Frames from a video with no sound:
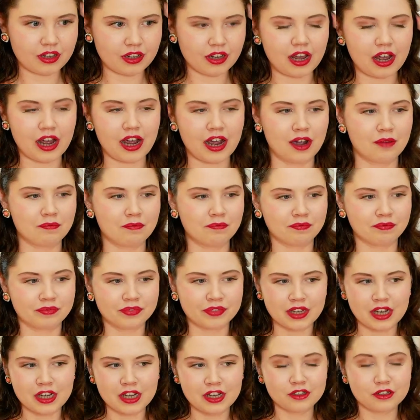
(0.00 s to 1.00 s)
Um,
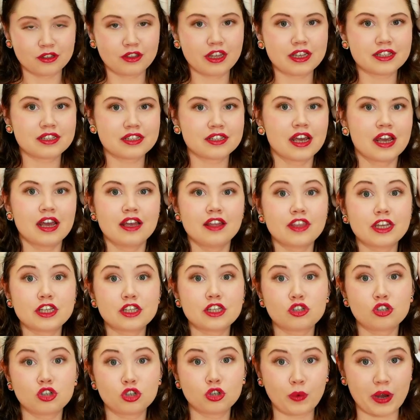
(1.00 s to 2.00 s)
so there's, there's
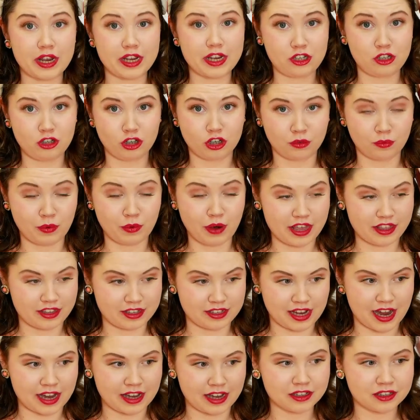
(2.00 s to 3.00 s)
two ways you can wear this
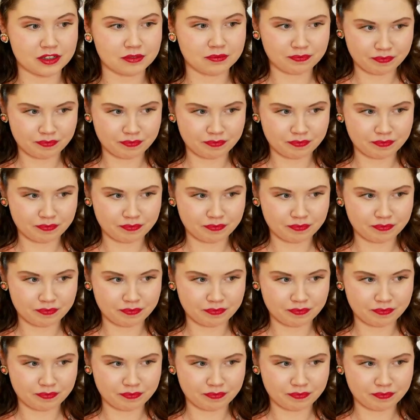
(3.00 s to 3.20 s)
hat.